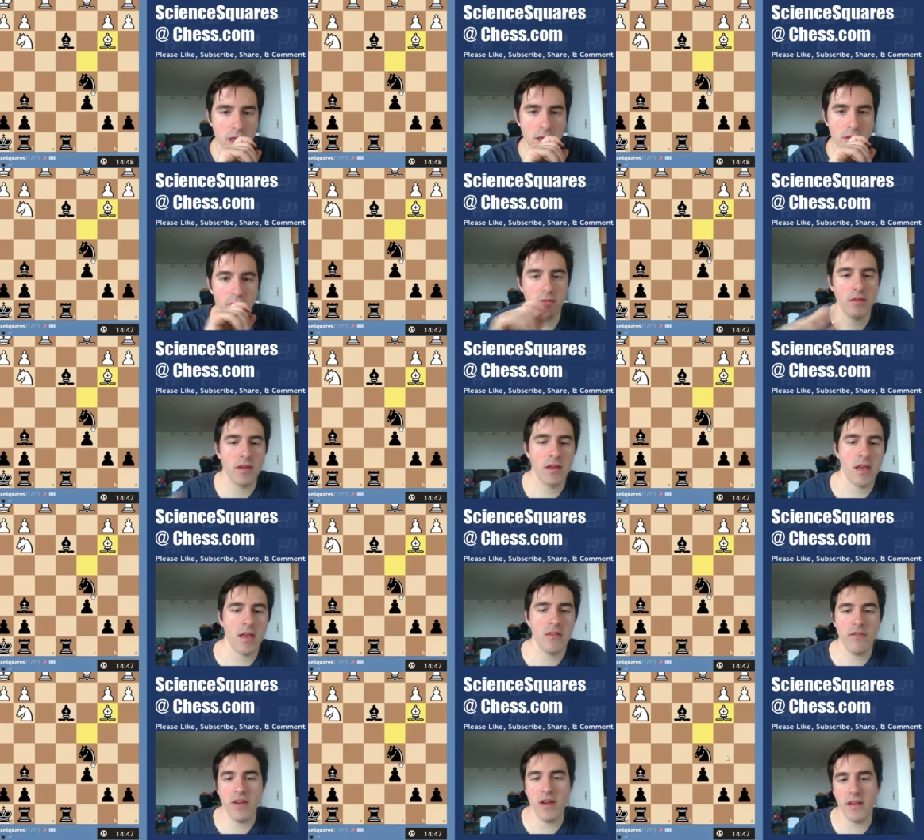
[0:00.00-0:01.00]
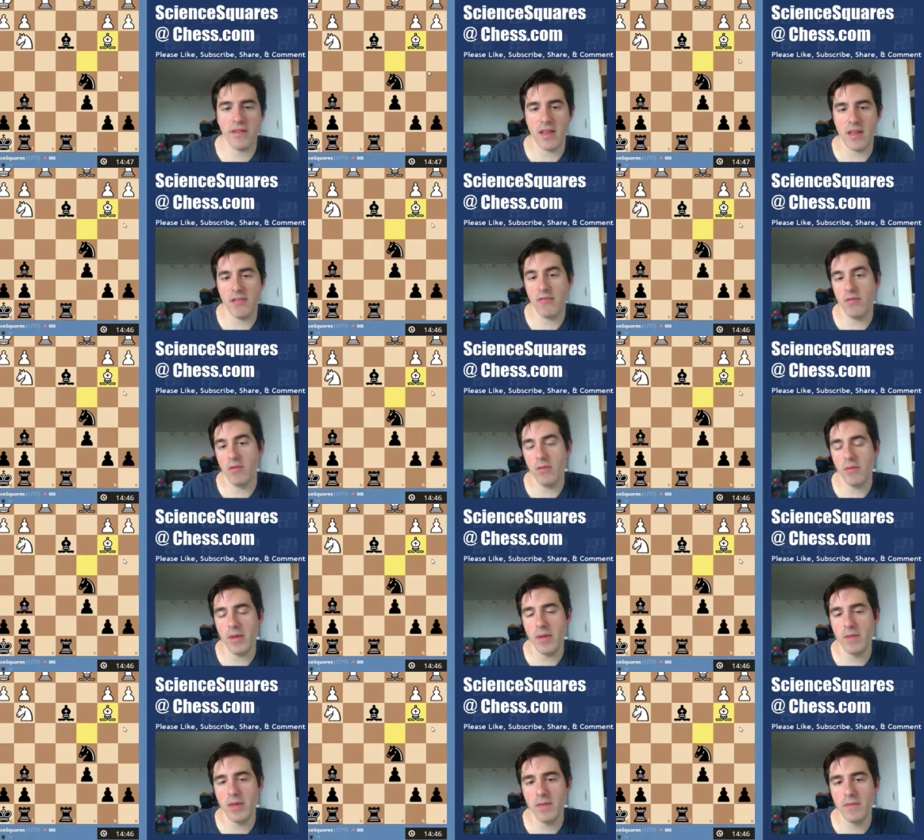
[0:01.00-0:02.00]
A5, a4
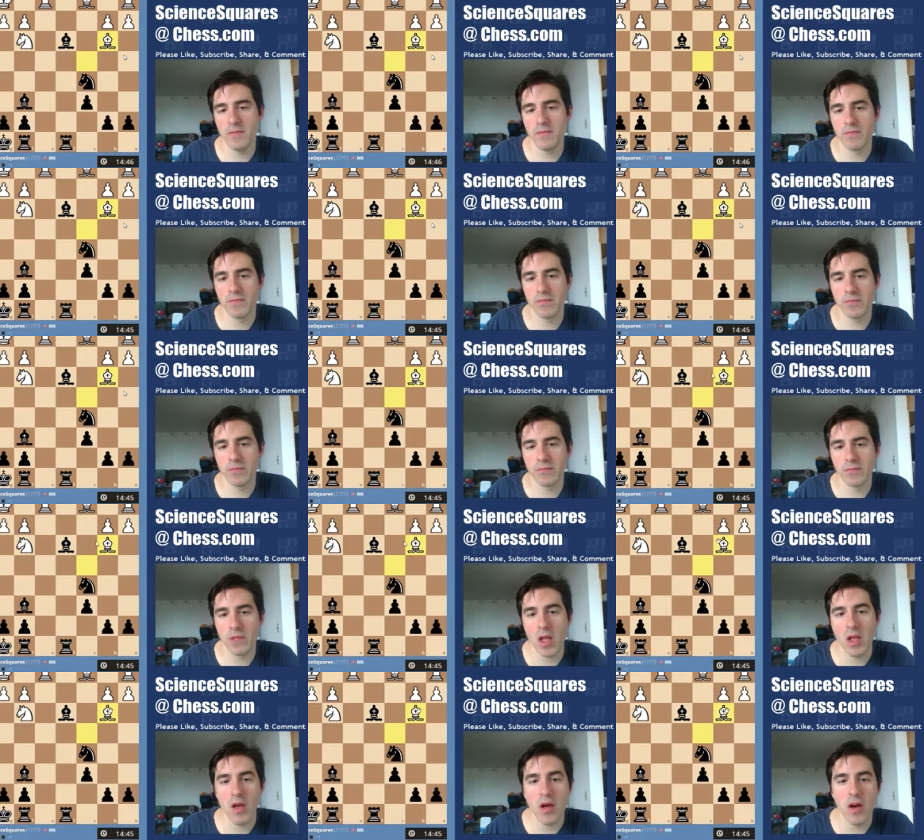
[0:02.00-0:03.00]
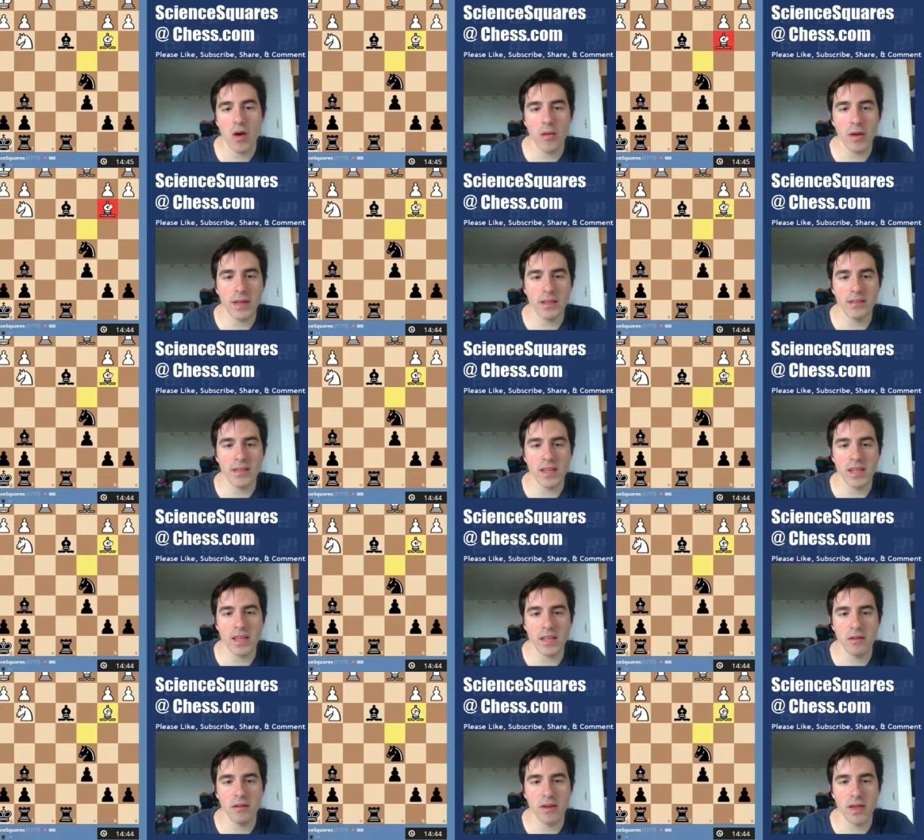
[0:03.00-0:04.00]
maybe? Oh, I could take
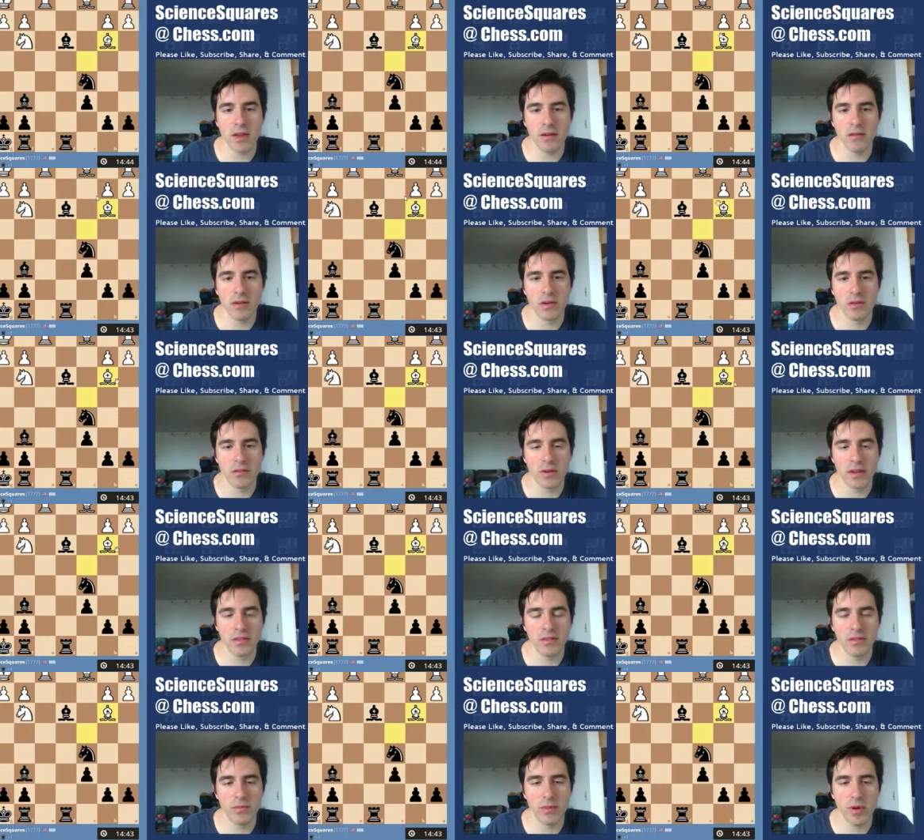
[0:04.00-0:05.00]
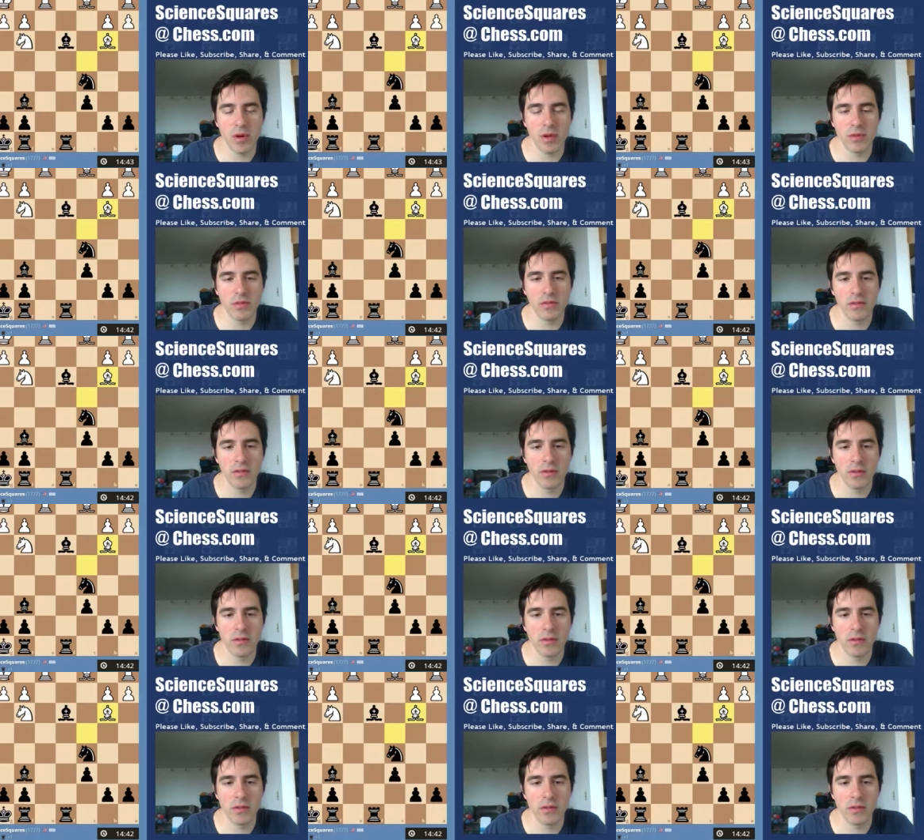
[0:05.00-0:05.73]
here now and harass his pawns.